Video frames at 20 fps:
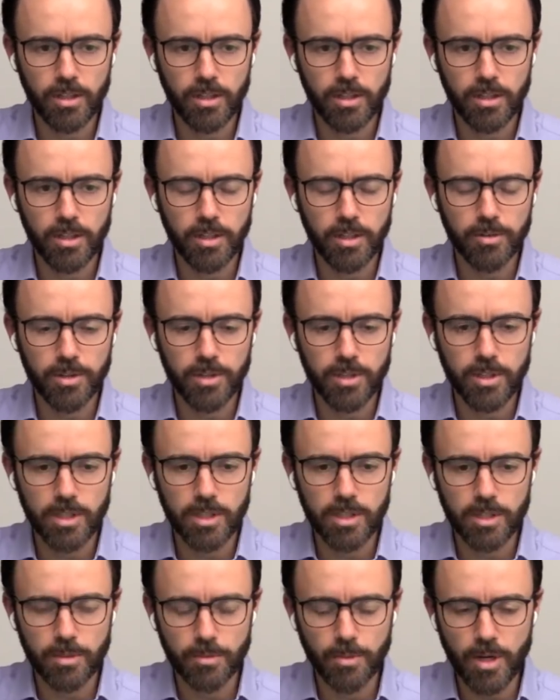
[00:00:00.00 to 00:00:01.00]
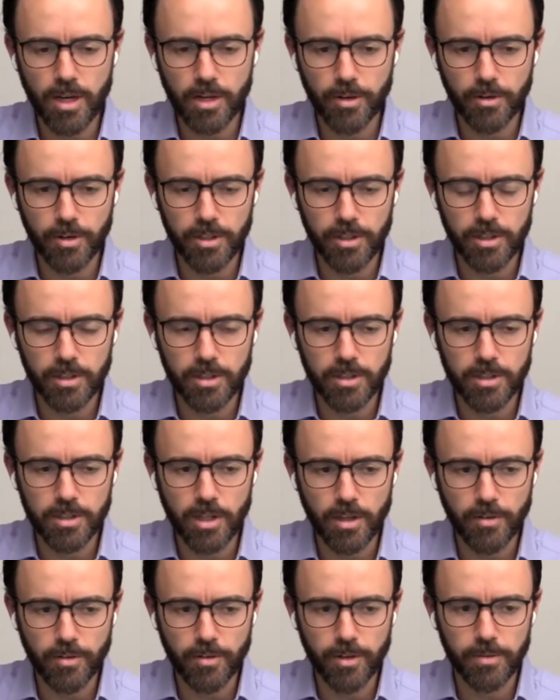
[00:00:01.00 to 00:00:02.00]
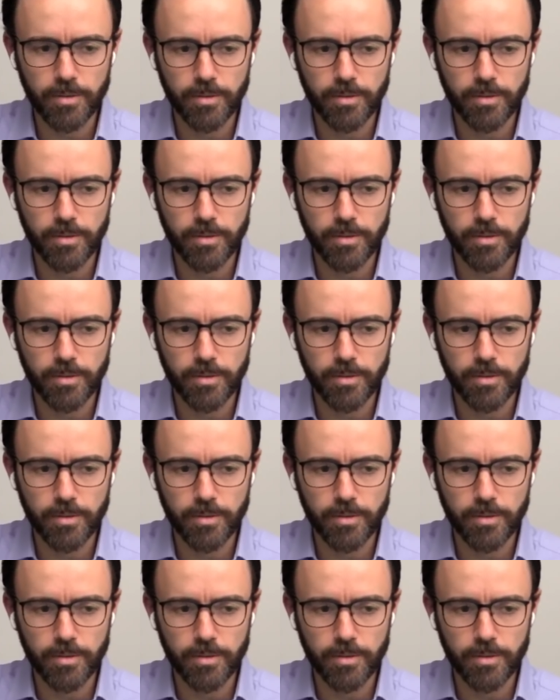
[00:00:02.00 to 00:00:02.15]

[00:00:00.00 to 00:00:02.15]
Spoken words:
electricity supply grid in South Africa?